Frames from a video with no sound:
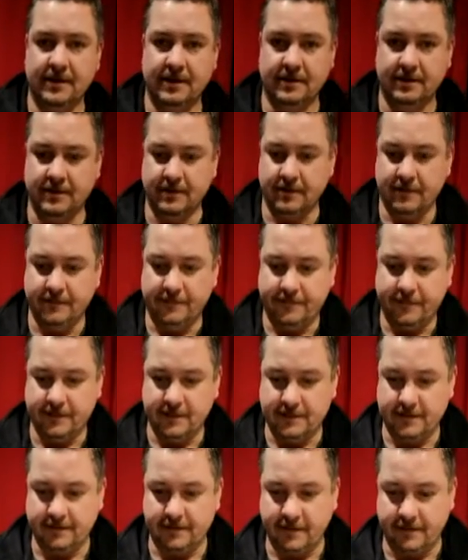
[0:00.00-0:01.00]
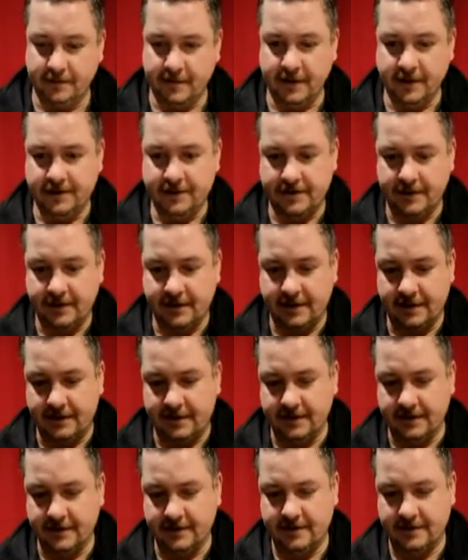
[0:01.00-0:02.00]
So first of all, make sure that
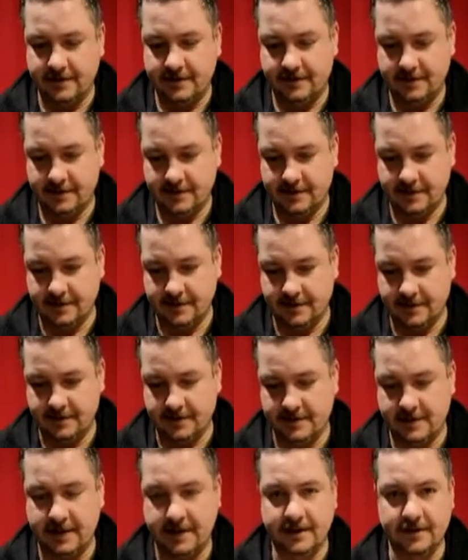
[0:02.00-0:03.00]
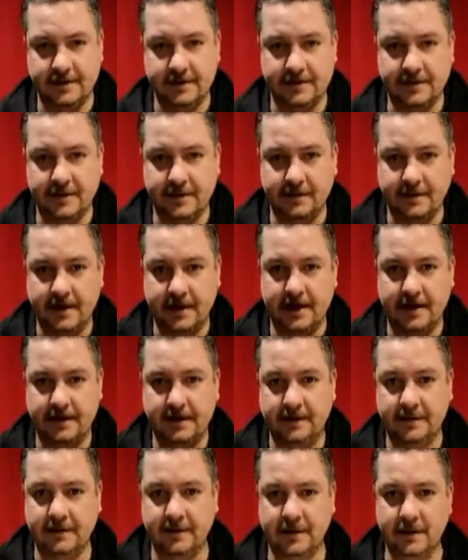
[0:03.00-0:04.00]
this is tight into the
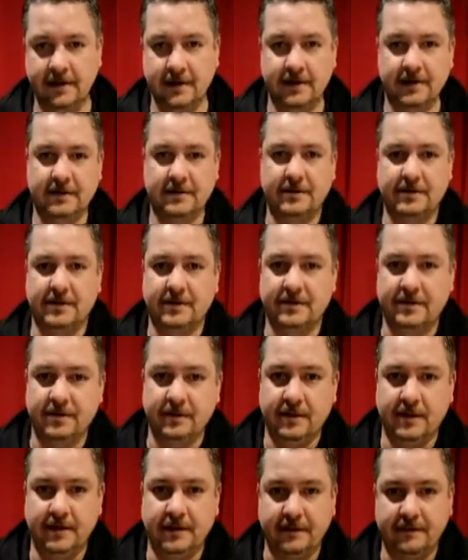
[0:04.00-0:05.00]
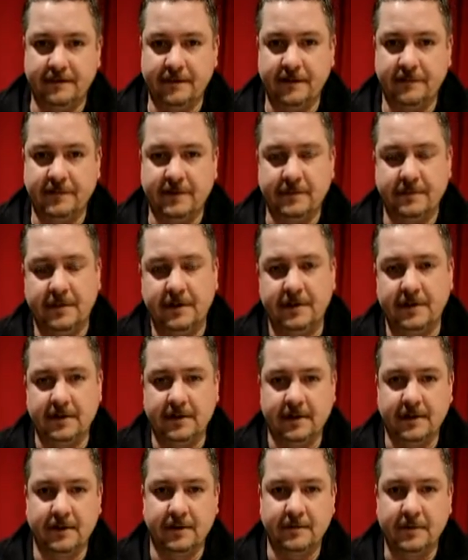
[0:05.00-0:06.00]
bottle. This is a 250
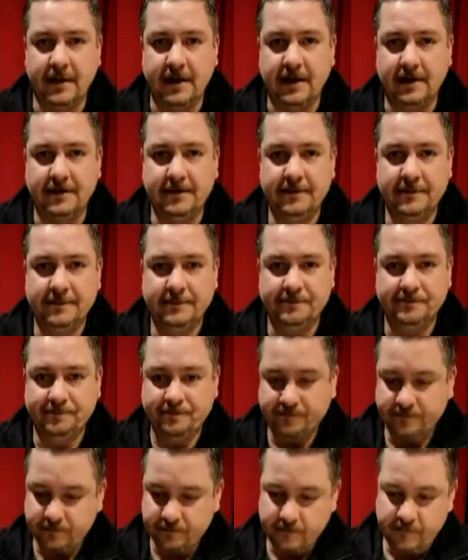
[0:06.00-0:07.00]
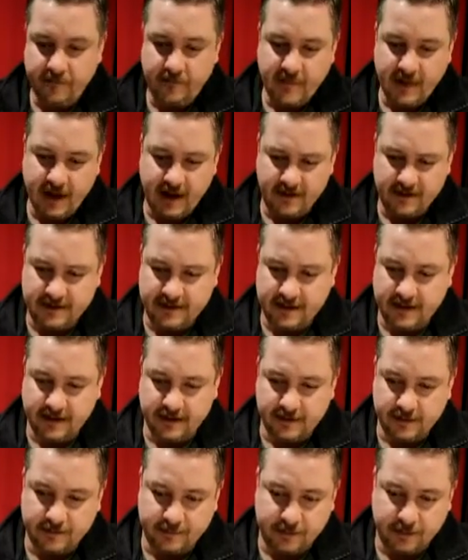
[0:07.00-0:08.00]
milliliter bottle. I would say a
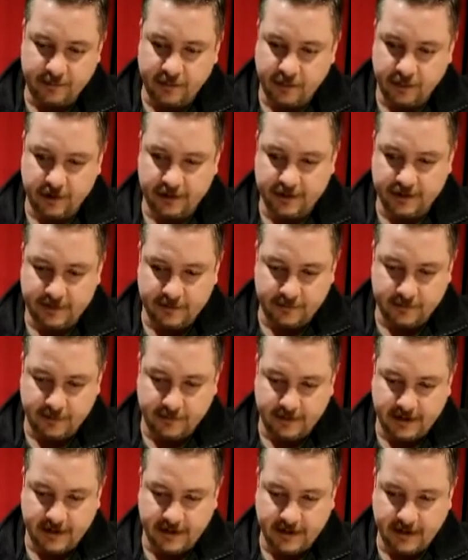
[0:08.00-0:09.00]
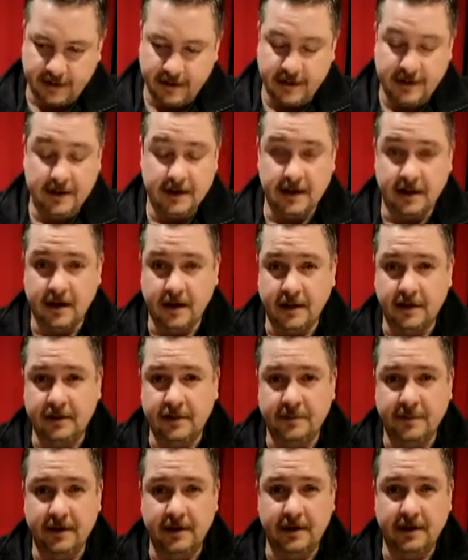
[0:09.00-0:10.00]
good proportion would be
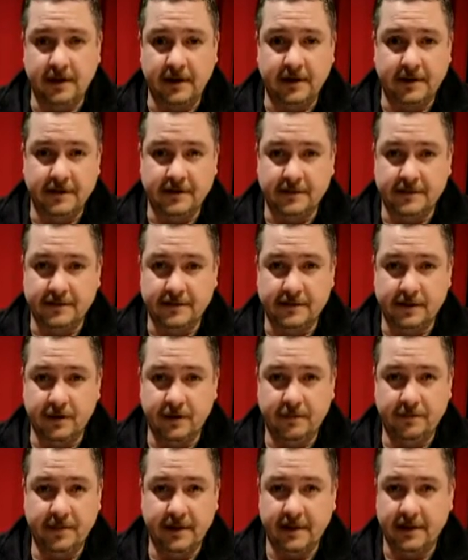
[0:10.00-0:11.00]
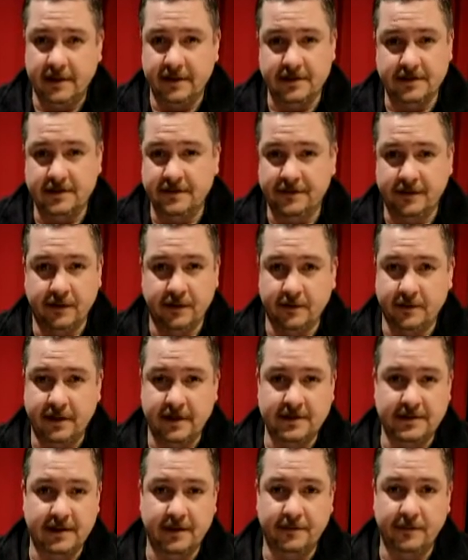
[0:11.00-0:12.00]
100 milliliters of soap, and then just fill the
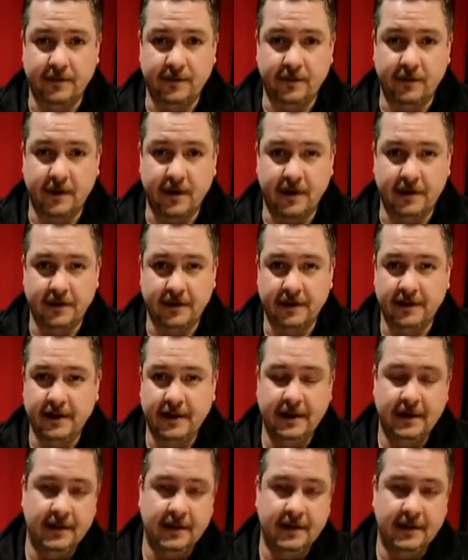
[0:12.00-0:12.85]
rest up with water.